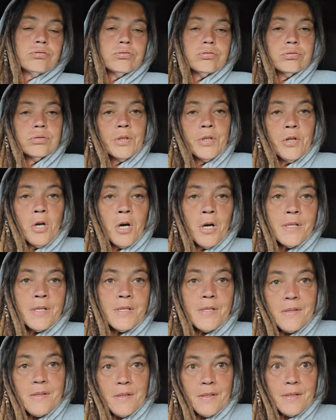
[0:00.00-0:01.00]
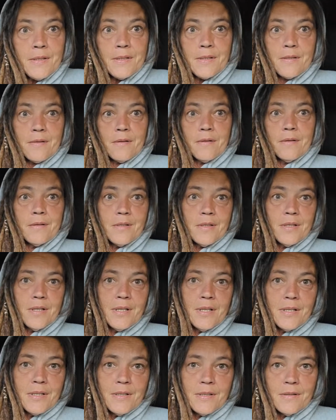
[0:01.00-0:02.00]
nonsense, because it
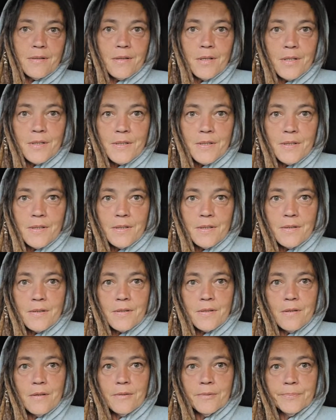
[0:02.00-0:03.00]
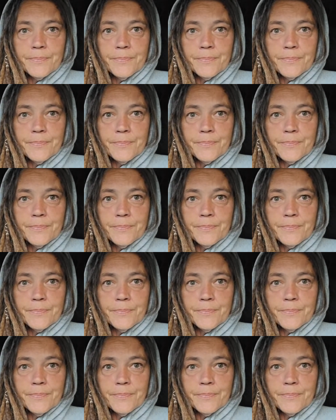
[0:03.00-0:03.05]
is nonsense. So